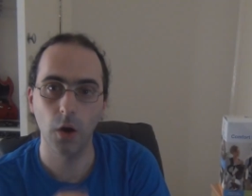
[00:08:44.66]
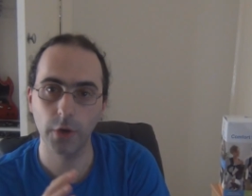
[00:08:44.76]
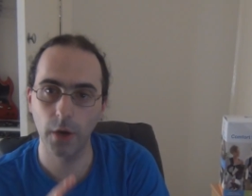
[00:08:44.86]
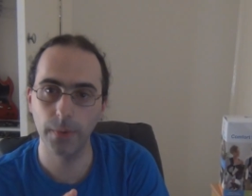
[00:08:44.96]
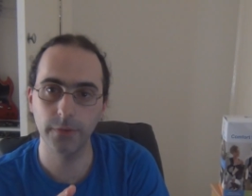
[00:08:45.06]
I'll
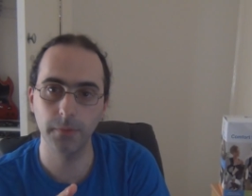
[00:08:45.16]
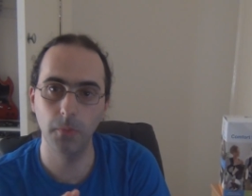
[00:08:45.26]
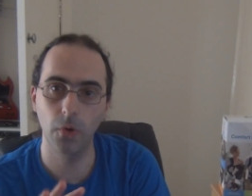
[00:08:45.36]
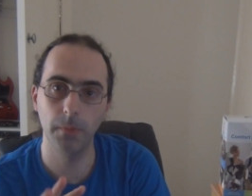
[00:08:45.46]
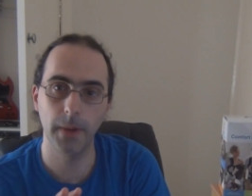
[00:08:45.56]
go into
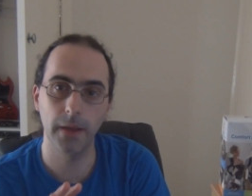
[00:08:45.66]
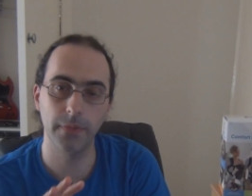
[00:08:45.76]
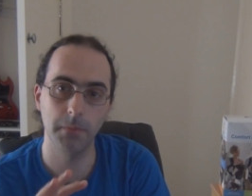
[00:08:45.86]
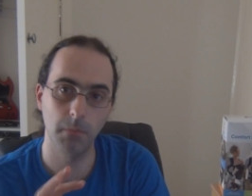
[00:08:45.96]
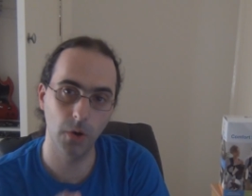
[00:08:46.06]
more
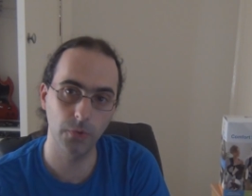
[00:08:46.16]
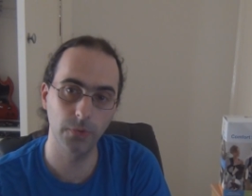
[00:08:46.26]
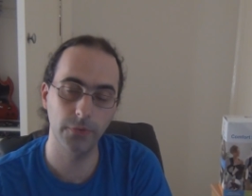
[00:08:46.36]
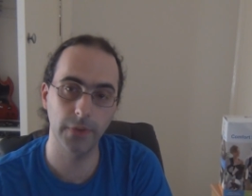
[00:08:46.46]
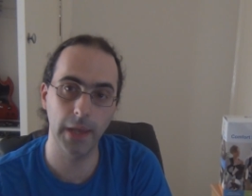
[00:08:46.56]
about the
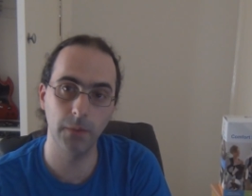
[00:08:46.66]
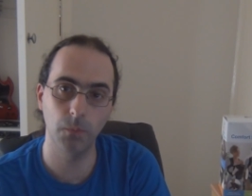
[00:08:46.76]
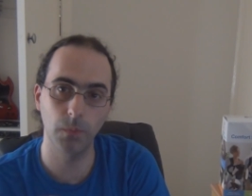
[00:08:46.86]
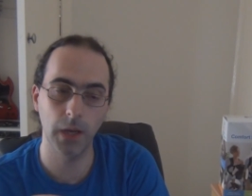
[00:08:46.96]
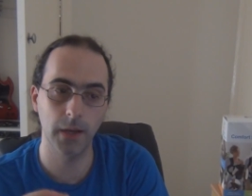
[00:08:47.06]
models
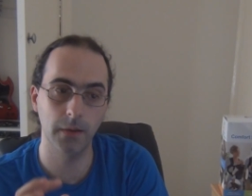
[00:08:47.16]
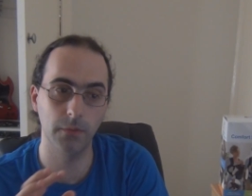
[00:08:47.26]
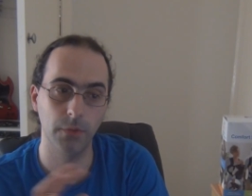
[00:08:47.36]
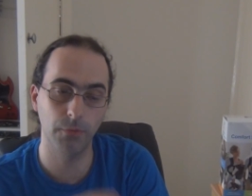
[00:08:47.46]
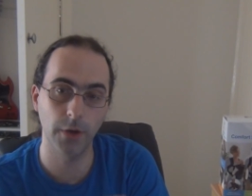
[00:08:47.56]
and uh,
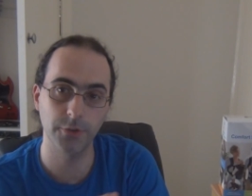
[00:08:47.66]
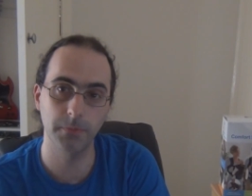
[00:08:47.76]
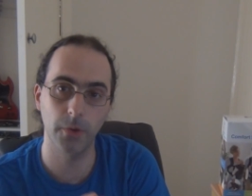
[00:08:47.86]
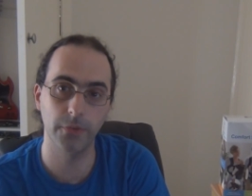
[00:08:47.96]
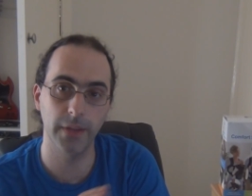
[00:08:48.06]
the Russian
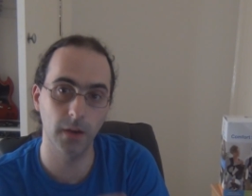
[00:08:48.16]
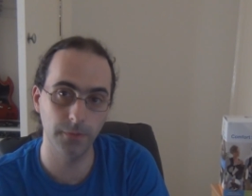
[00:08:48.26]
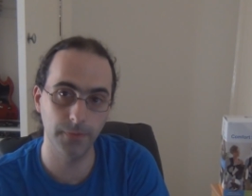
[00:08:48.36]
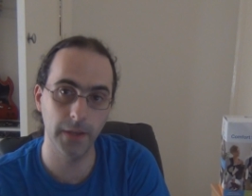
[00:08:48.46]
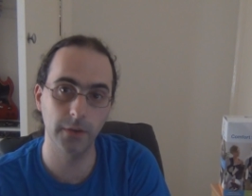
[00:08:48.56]
models that
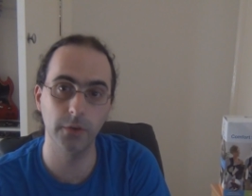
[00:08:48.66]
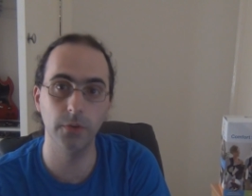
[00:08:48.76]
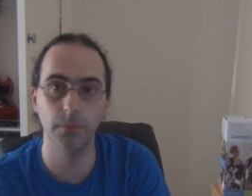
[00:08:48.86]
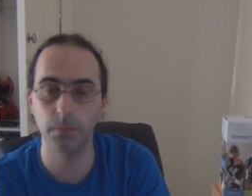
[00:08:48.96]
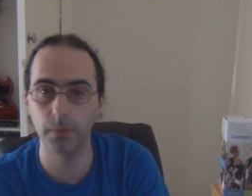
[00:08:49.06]
I've found are
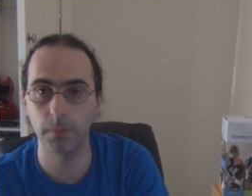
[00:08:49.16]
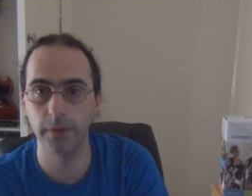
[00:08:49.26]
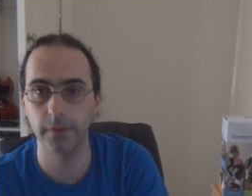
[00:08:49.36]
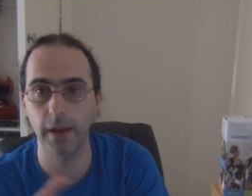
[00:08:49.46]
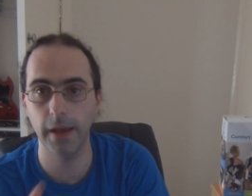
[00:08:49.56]
good and the
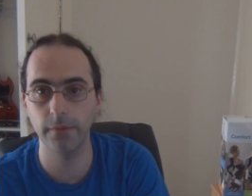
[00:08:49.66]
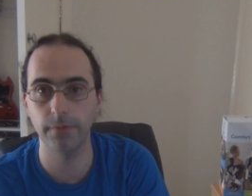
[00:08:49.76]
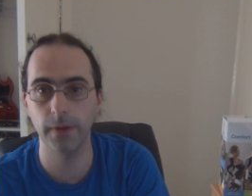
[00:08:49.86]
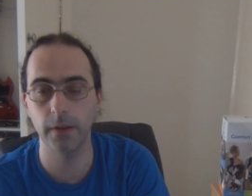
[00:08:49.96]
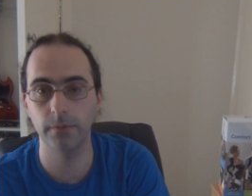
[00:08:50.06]
ones that I haven't
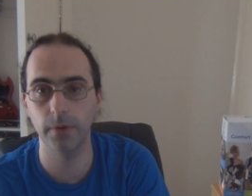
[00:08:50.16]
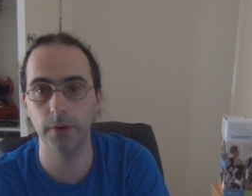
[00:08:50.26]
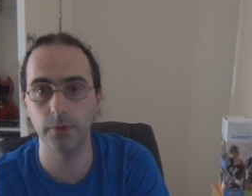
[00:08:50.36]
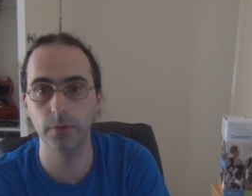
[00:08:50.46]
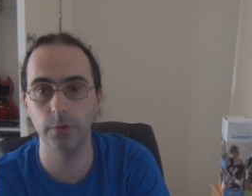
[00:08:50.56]
found
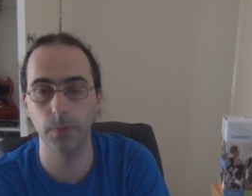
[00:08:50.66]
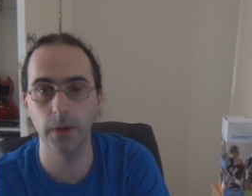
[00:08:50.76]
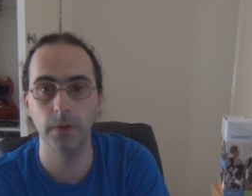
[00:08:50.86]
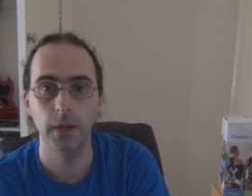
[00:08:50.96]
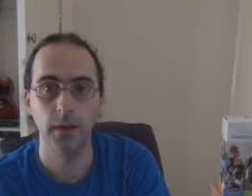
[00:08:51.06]
very good as
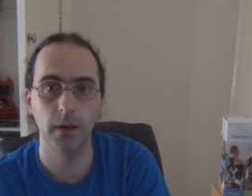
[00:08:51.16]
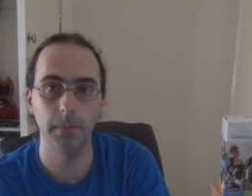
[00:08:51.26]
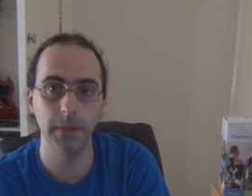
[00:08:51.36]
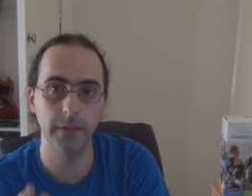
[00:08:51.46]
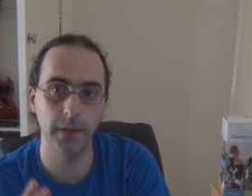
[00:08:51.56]
well
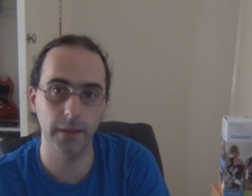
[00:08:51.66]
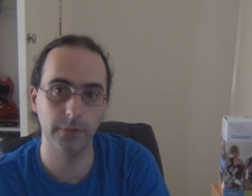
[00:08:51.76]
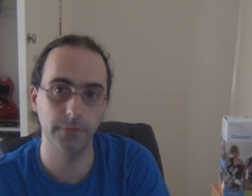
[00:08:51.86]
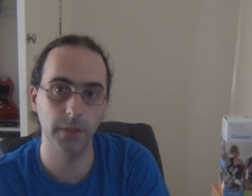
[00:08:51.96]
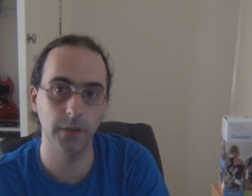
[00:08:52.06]
um, in the
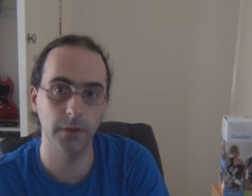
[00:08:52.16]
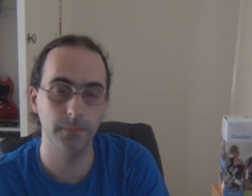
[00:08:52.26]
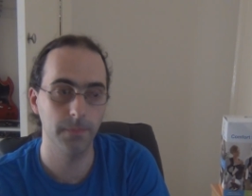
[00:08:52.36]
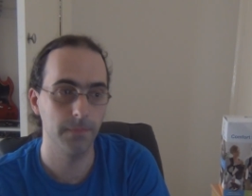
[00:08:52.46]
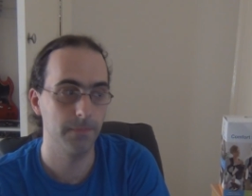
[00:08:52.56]
next video.